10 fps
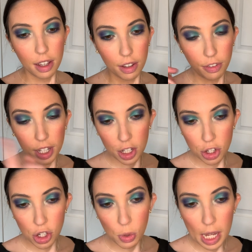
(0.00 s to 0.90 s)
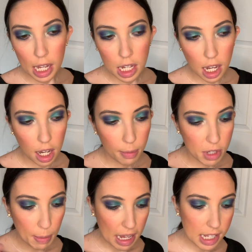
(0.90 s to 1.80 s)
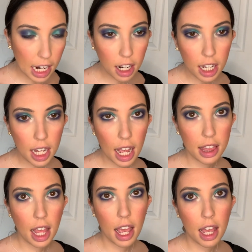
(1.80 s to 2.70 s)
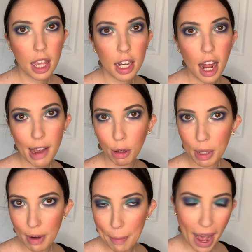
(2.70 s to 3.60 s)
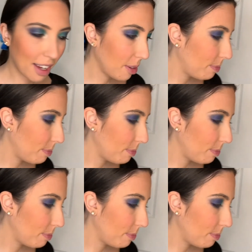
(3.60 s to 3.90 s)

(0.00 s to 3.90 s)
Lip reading: finish doing some mascara, and then I will be right back.